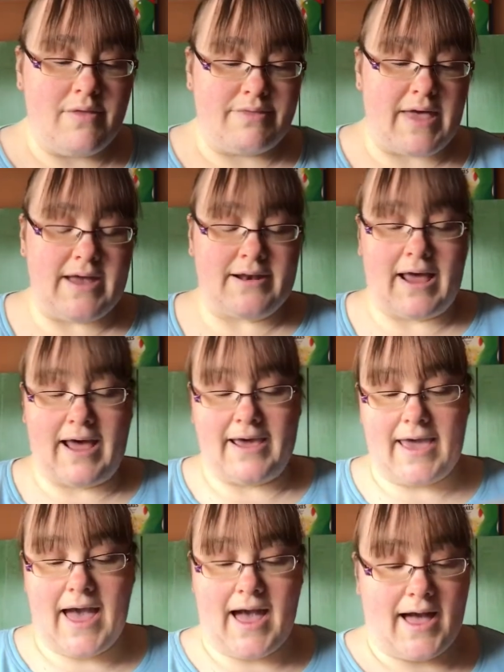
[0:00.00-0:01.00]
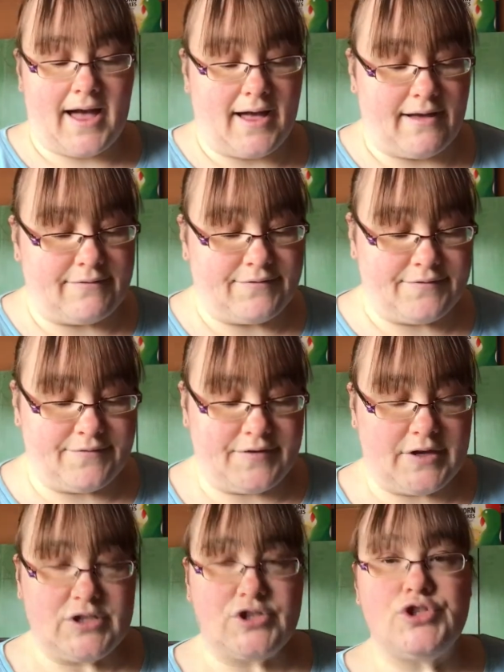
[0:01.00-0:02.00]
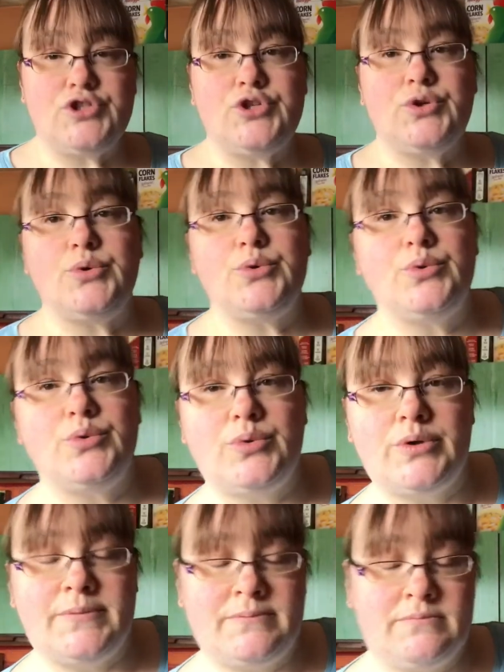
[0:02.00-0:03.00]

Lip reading: Then I have two